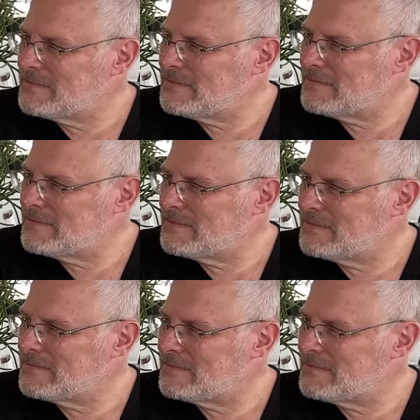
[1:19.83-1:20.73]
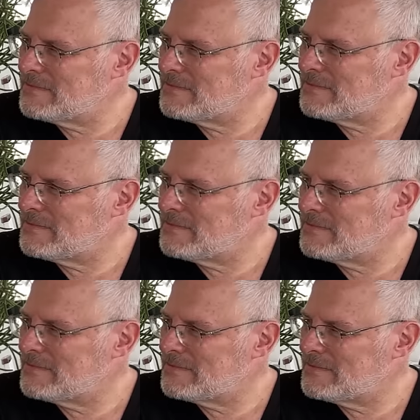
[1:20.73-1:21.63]

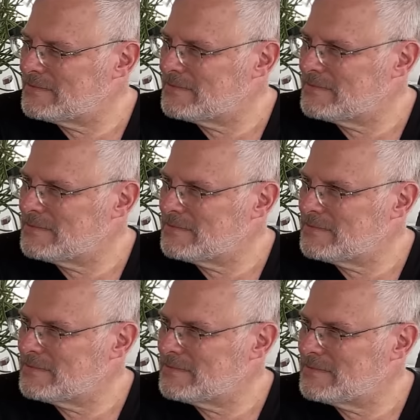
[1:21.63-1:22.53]
(silent)